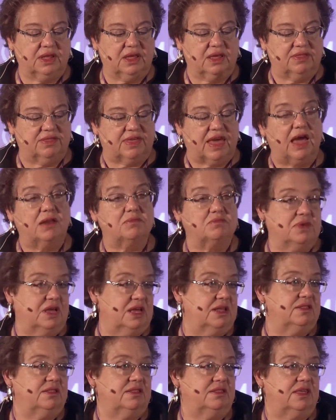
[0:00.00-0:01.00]
that
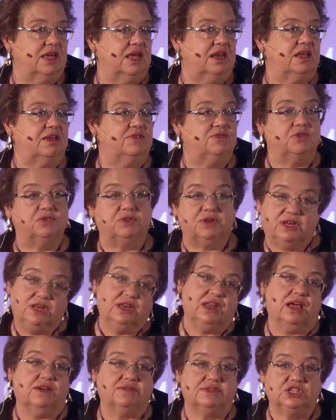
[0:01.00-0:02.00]
meant that if you didn't
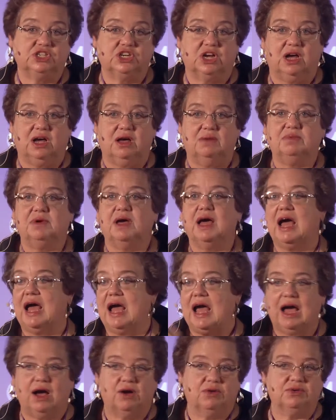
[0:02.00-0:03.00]
have a job,
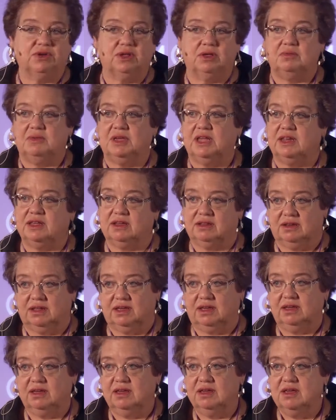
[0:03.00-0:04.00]
out immediately.
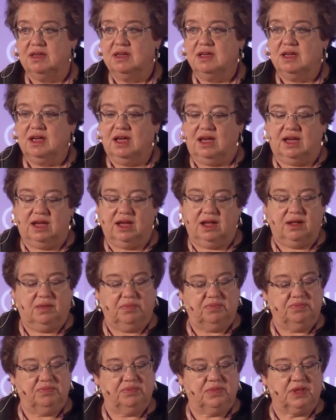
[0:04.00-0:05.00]

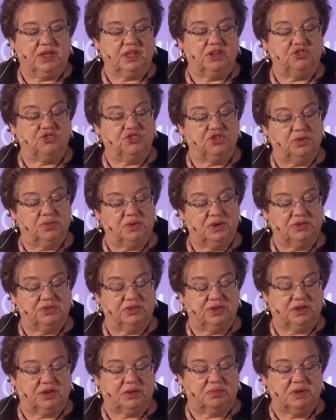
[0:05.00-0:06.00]
Um,
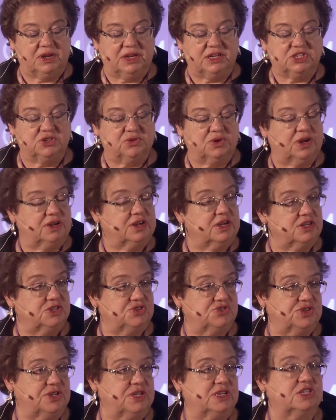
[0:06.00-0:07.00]
contribute, committed to our
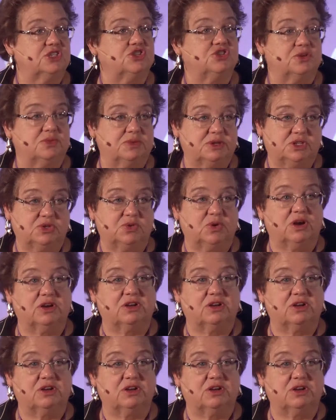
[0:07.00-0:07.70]
country, contribute to our